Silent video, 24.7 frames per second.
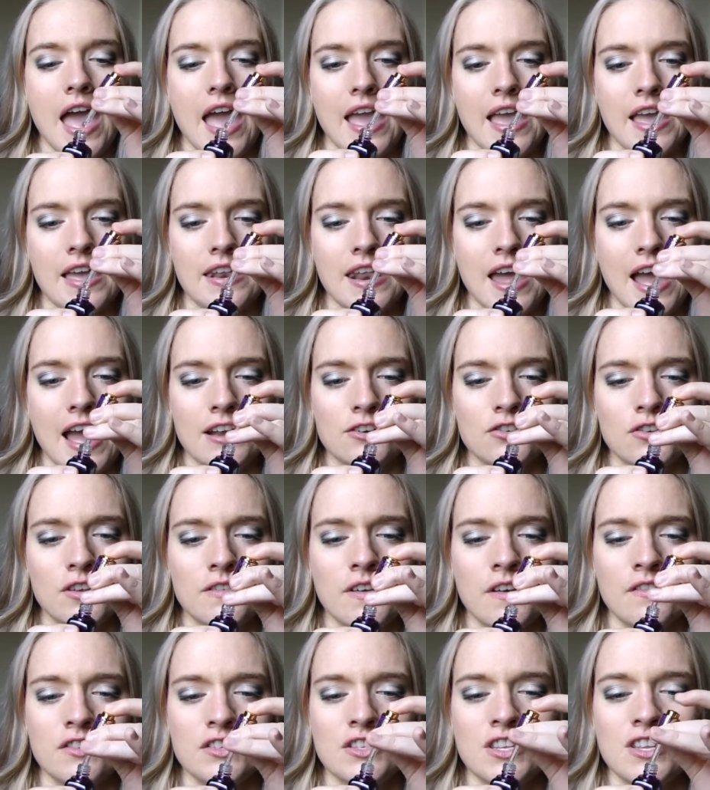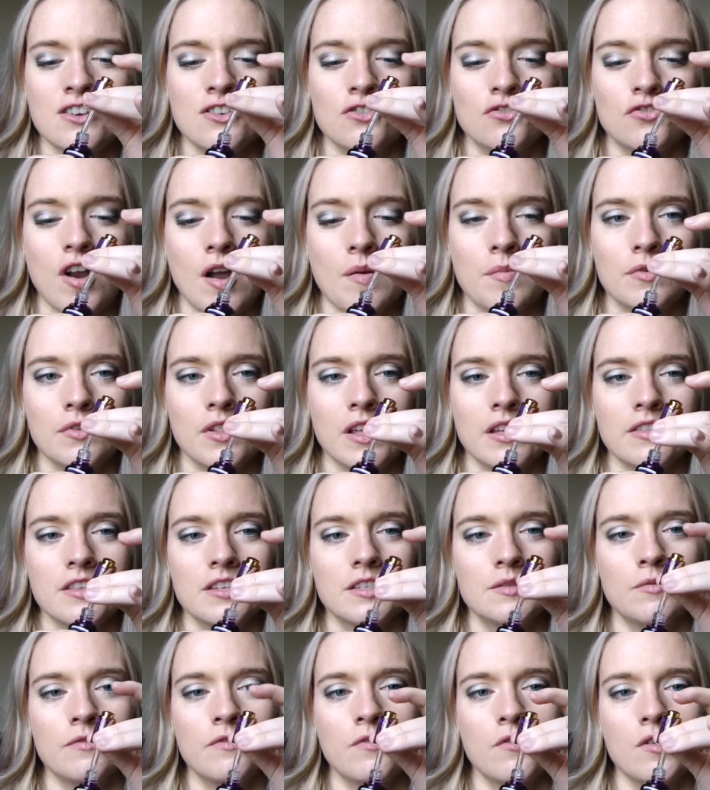And actually I've never seen a dropper like
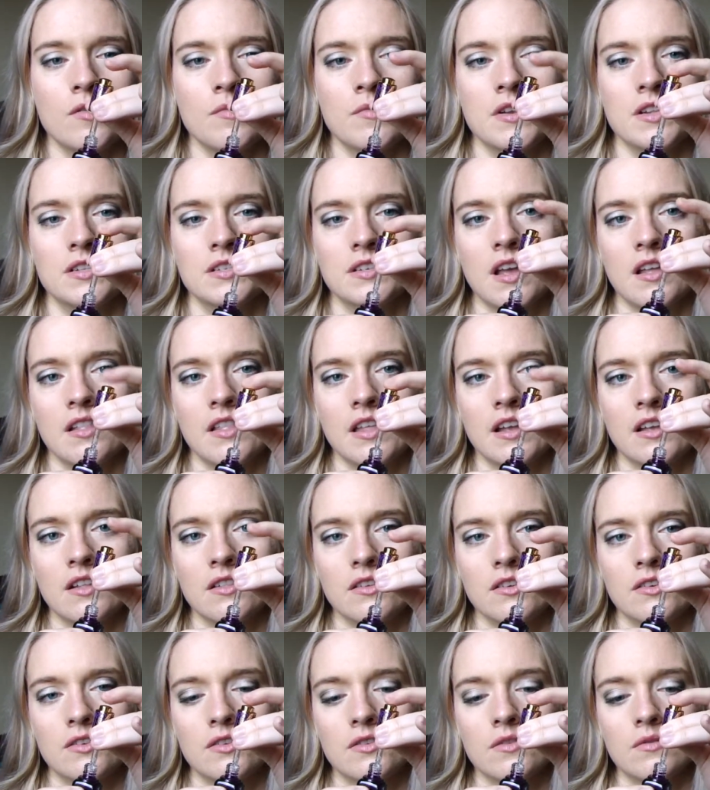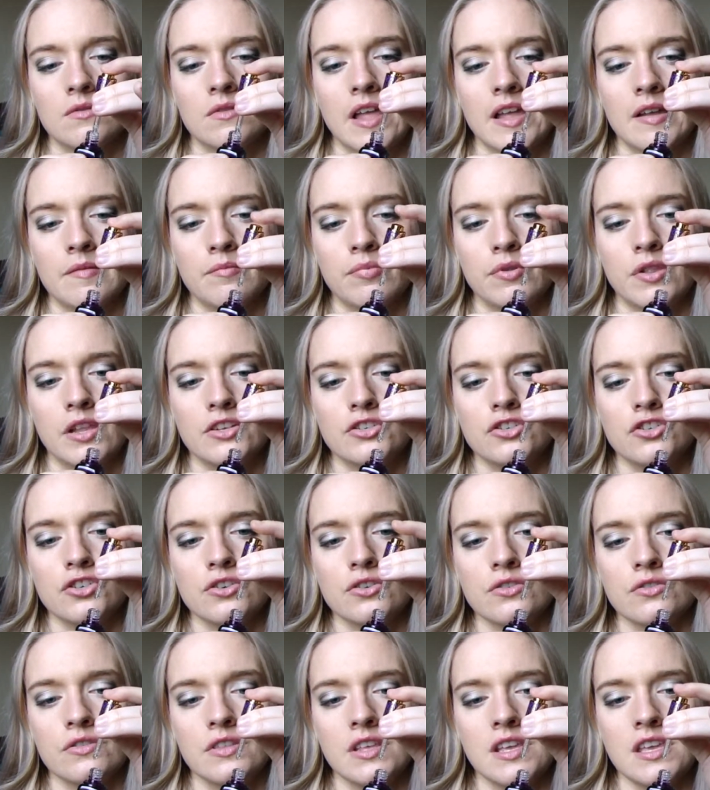this before, but it's got like a little like
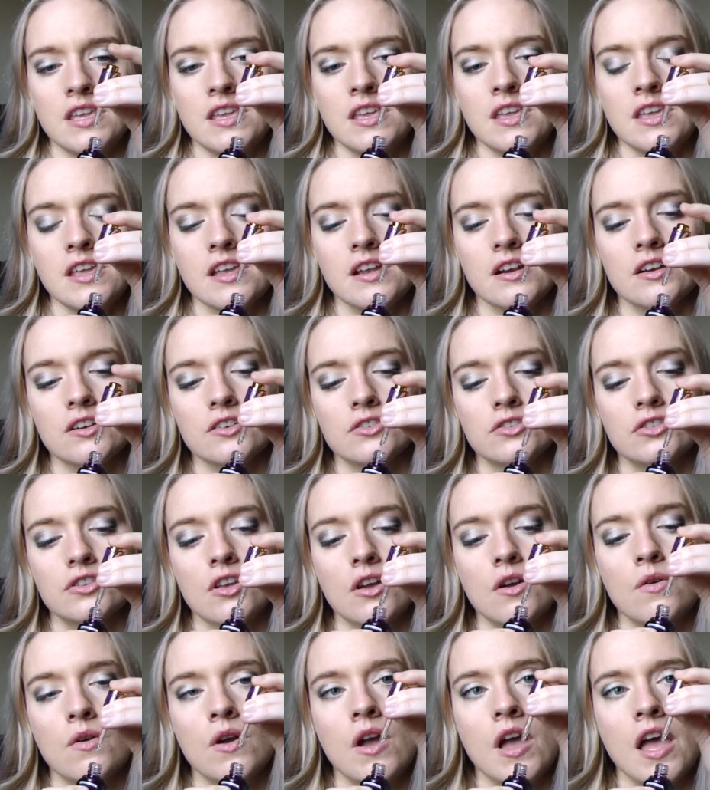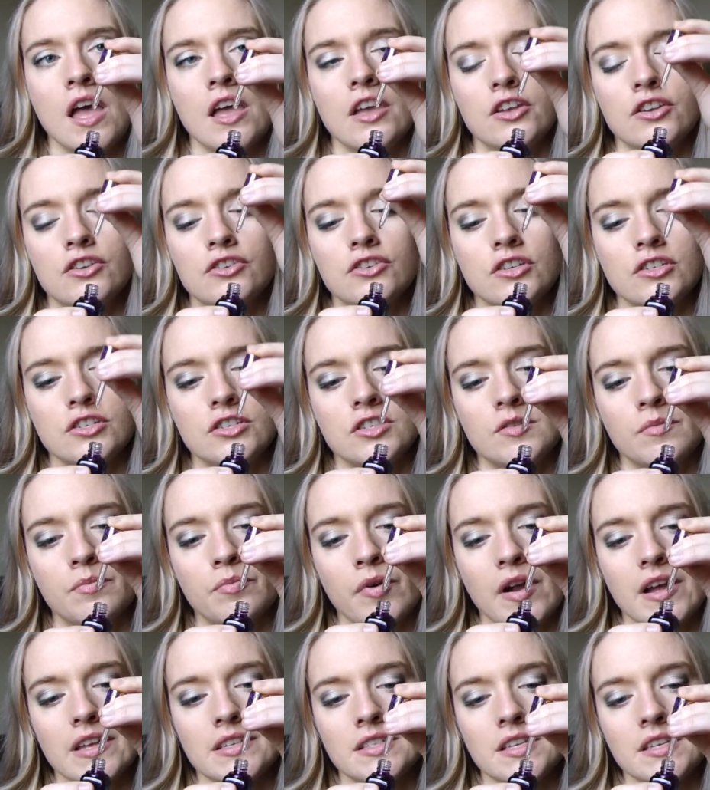plunger thingy here. So you just
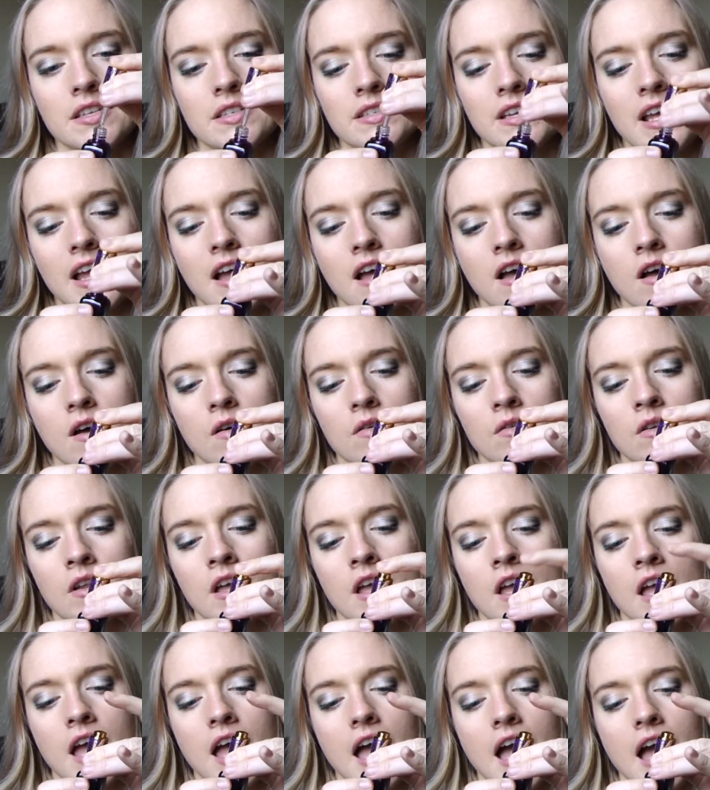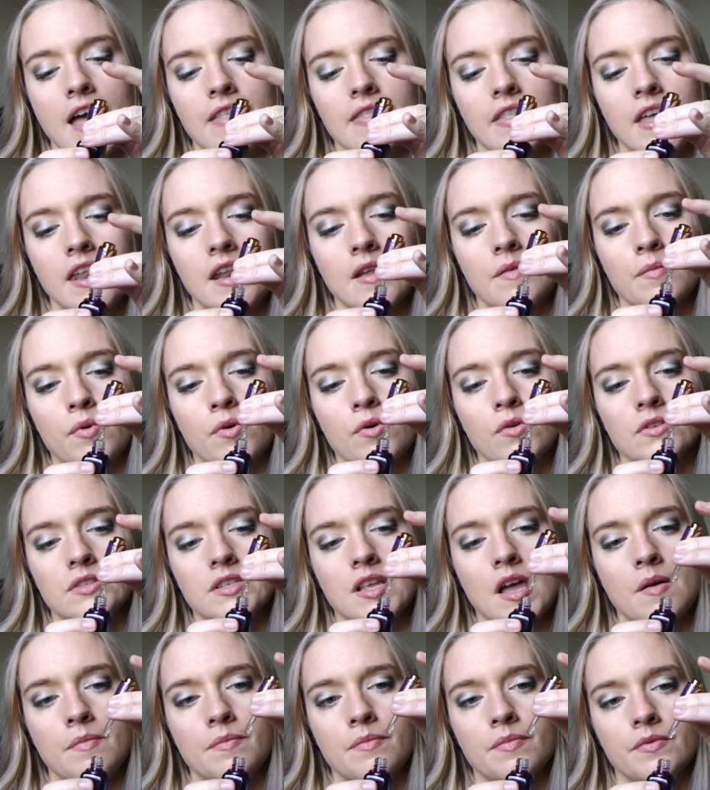depress it down and then it pulls
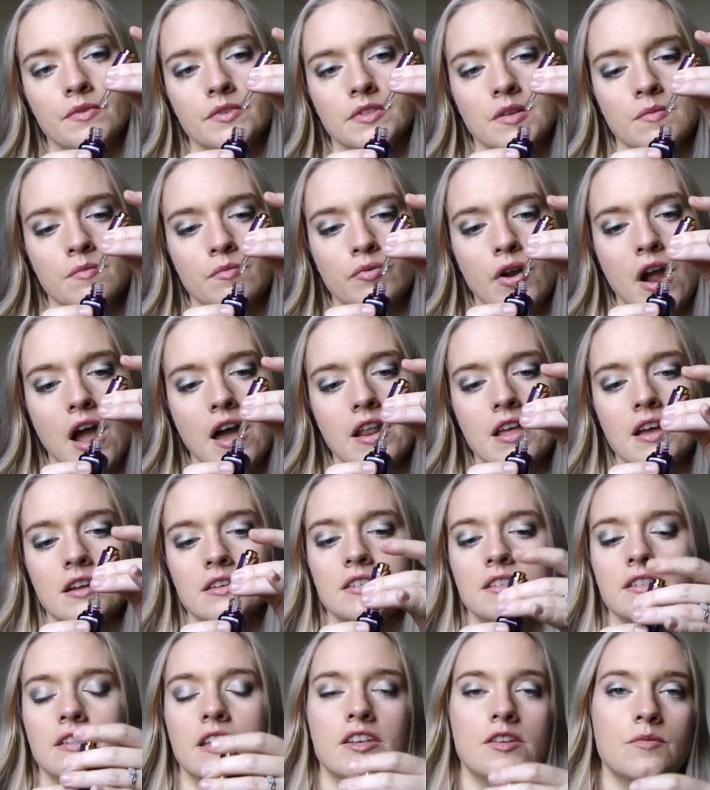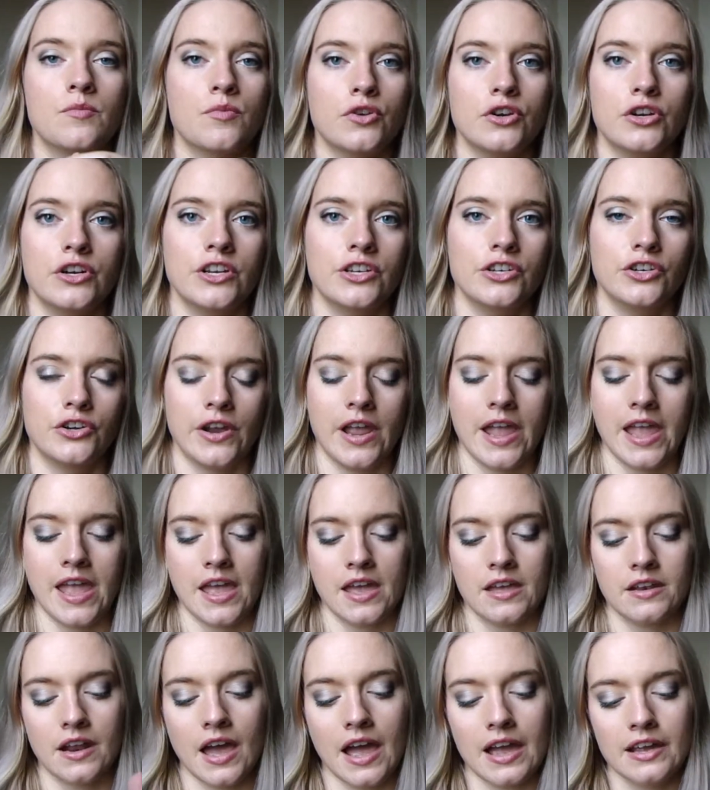up some product and then you put it in your hand.